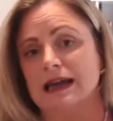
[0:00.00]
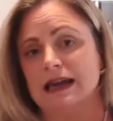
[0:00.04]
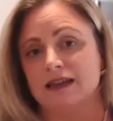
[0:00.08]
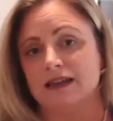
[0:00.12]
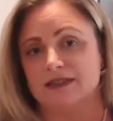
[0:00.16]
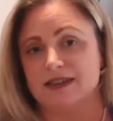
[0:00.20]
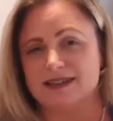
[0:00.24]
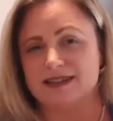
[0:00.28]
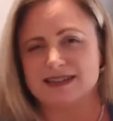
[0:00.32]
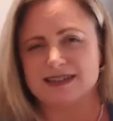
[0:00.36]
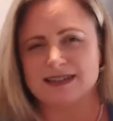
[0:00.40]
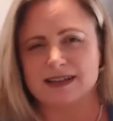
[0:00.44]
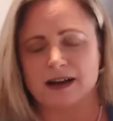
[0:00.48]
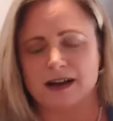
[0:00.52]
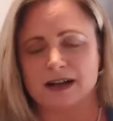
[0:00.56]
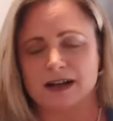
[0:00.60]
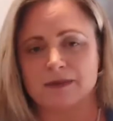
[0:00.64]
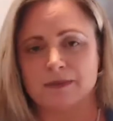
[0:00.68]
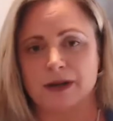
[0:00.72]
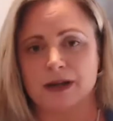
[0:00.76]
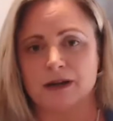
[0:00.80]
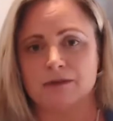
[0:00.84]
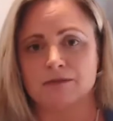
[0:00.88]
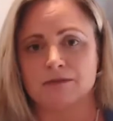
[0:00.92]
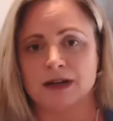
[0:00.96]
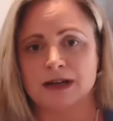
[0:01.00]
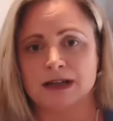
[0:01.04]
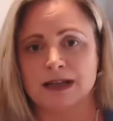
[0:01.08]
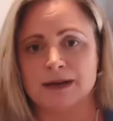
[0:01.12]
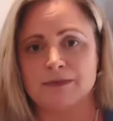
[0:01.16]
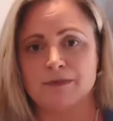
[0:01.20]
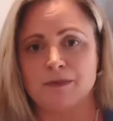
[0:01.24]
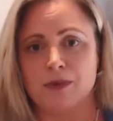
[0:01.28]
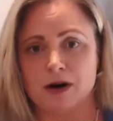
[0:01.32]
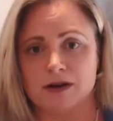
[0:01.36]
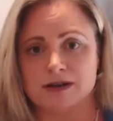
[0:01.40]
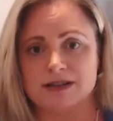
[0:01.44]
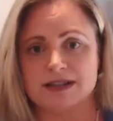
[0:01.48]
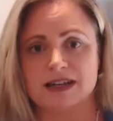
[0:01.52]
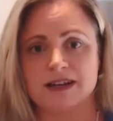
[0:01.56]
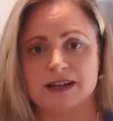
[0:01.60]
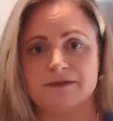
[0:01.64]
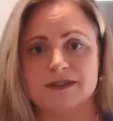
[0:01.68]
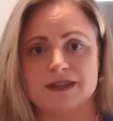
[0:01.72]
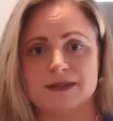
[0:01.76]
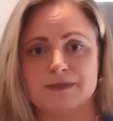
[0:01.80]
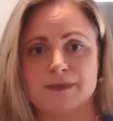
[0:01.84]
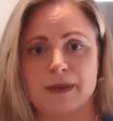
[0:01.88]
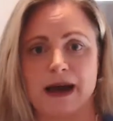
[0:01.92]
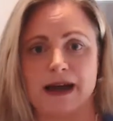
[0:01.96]
This is going to be a really
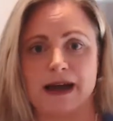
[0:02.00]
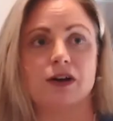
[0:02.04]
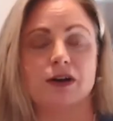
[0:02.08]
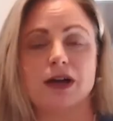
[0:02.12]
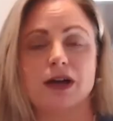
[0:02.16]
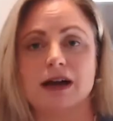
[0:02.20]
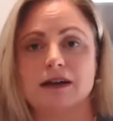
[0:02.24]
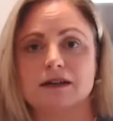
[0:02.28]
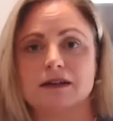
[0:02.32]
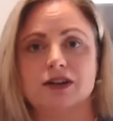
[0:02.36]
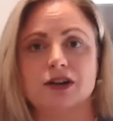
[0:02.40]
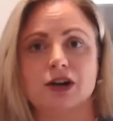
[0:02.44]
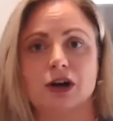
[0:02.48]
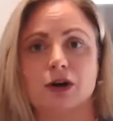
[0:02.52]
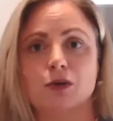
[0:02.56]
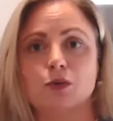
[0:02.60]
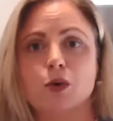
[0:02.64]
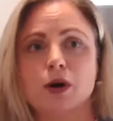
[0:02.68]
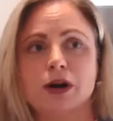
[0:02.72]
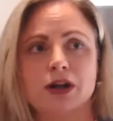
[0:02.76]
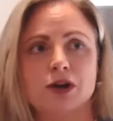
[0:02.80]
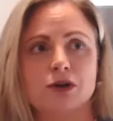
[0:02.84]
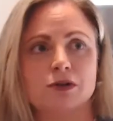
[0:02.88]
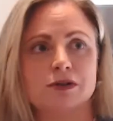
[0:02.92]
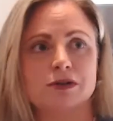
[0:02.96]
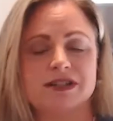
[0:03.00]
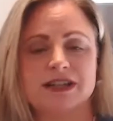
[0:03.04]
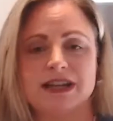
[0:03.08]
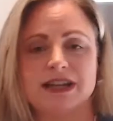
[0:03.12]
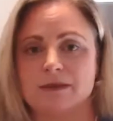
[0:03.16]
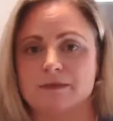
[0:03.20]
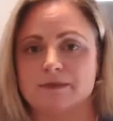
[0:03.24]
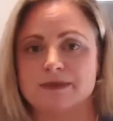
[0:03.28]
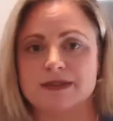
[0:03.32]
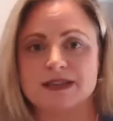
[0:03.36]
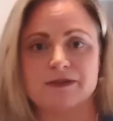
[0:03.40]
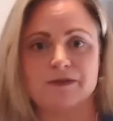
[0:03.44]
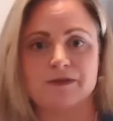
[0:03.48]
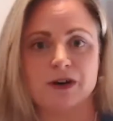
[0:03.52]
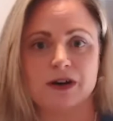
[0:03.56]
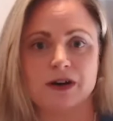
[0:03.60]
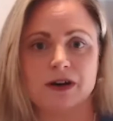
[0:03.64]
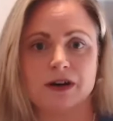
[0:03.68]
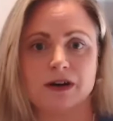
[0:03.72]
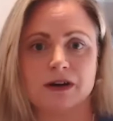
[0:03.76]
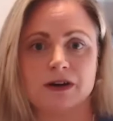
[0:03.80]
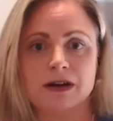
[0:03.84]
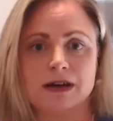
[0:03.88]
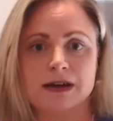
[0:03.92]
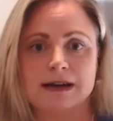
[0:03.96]
positive space. What are your tips
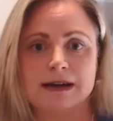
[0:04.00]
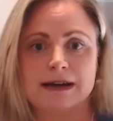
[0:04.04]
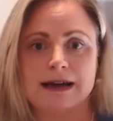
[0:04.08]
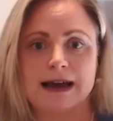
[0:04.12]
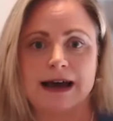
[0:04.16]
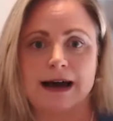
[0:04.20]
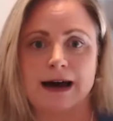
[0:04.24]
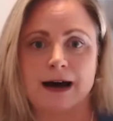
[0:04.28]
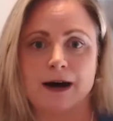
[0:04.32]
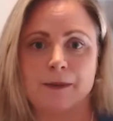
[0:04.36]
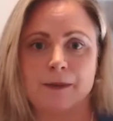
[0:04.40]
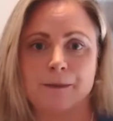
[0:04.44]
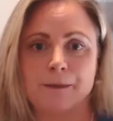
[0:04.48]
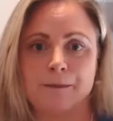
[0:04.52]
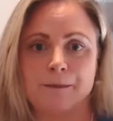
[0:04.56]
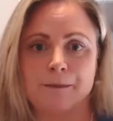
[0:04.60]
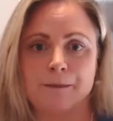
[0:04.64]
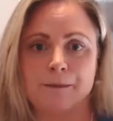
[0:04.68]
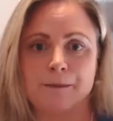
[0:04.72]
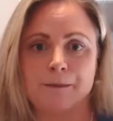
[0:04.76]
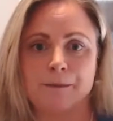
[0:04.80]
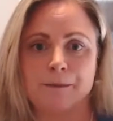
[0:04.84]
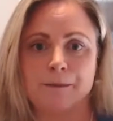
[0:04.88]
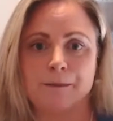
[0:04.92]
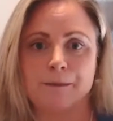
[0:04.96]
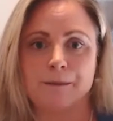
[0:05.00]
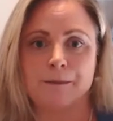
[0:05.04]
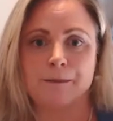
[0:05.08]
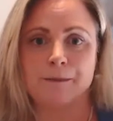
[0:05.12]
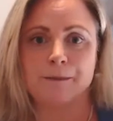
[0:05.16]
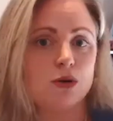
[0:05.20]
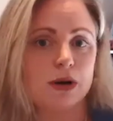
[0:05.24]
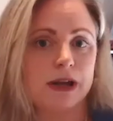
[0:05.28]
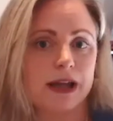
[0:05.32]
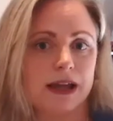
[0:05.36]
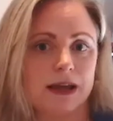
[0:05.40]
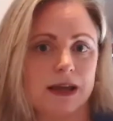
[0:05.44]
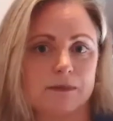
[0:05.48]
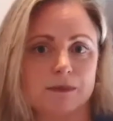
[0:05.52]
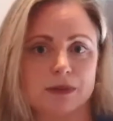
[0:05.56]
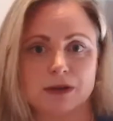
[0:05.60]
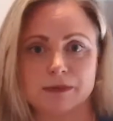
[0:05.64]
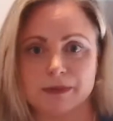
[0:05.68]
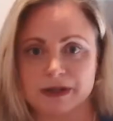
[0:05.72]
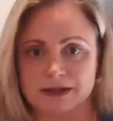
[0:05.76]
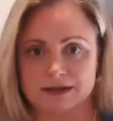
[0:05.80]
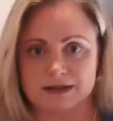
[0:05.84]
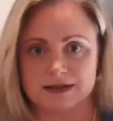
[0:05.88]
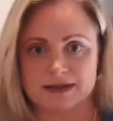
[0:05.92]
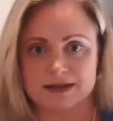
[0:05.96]
for using cooking
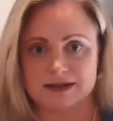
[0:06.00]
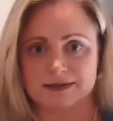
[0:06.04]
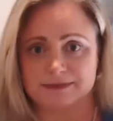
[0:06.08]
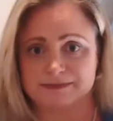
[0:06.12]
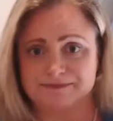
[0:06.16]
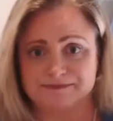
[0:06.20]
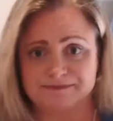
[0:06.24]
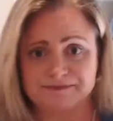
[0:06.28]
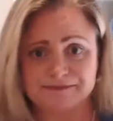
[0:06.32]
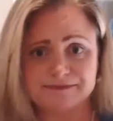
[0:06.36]
implements?